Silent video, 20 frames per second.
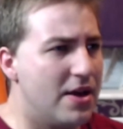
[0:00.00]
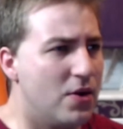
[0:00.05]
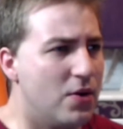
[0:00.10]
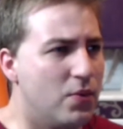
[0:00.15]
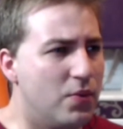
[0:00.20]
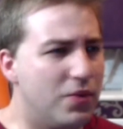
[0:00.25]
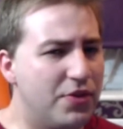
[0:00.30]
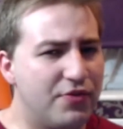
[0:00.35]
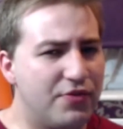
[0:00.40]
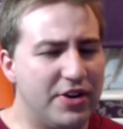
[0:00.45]

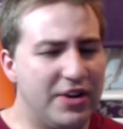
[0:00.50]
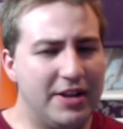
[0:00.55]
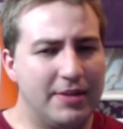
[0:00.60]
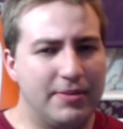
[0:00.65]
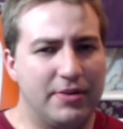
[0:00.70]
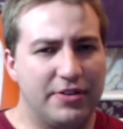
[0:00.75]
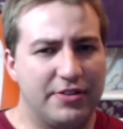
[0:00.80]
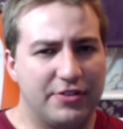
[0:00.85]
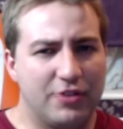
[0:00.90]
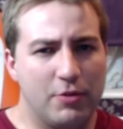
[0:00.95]
With Freedom,
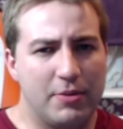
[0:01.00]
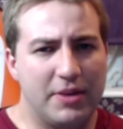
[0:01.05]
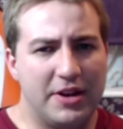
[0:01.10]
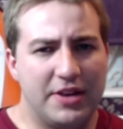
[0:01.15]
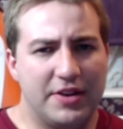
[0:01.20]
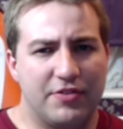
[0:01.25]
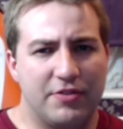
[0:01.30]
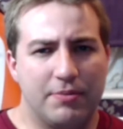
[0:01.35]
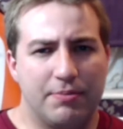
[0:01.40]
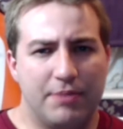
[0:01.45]
there's so many
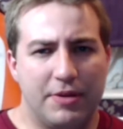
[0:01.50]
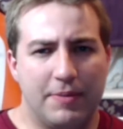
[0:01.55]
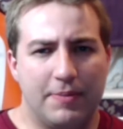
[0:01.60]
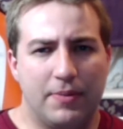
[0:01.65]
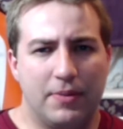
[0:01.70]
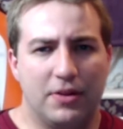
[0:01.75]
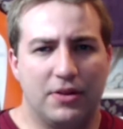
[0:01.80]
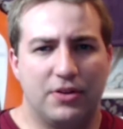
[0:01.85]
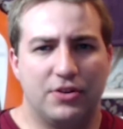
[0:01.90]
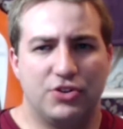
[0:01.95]
different
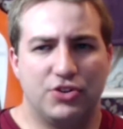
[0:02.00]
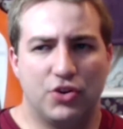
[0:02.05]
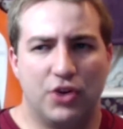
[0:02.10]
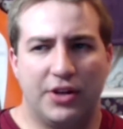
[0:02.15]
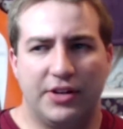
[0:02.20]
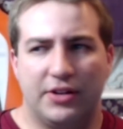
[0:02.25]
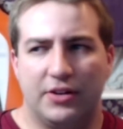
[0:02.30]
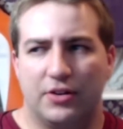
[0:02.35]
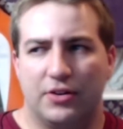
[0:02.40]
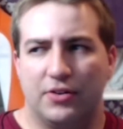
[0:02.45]
people that are
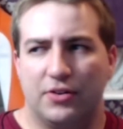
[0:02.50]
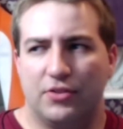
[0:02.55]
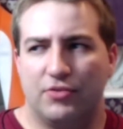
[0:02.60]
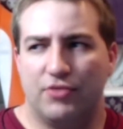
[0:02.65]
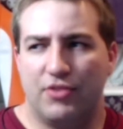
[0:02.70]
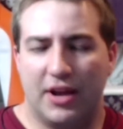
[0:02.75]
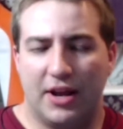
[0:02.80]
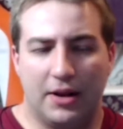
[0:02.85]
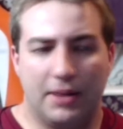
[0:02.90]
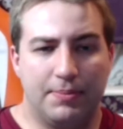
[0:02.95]
joining on a
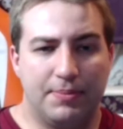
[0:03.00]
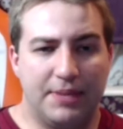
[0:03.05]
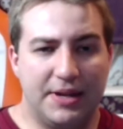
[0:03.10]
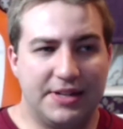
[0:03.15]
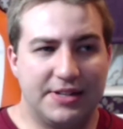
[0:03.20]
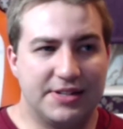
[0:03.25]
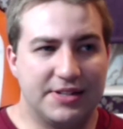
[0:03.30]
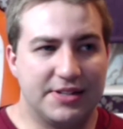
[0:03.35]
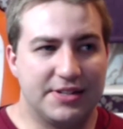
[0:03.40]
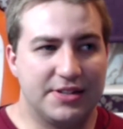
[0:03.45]
regular
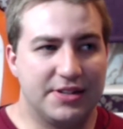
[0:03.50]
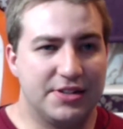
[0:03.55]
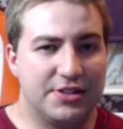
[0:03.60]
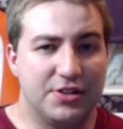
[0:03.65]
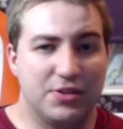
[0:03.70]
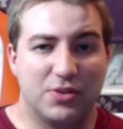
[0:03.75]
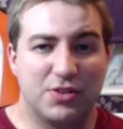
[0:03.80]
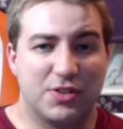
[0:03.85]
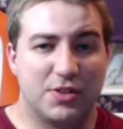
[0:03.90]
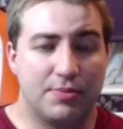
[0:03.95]
basis that there's
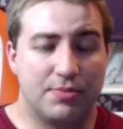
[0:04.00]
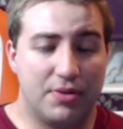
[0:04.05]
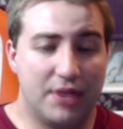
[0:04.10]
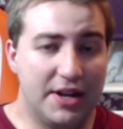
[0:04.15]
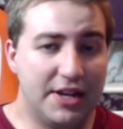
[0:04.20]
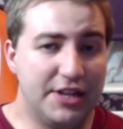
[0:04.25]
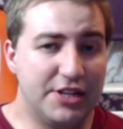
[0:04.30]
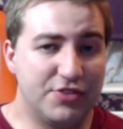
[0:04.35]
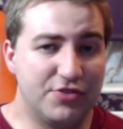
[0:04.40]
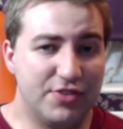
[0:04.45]
no
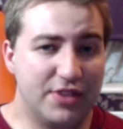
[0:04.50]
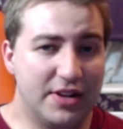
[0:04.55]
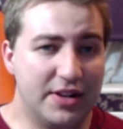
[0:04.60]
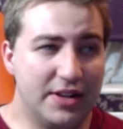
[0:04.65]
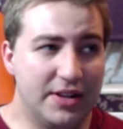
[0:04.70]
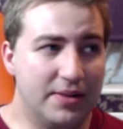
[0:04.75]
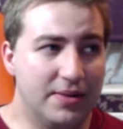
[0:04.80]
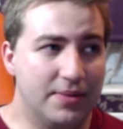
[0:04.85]
surprise really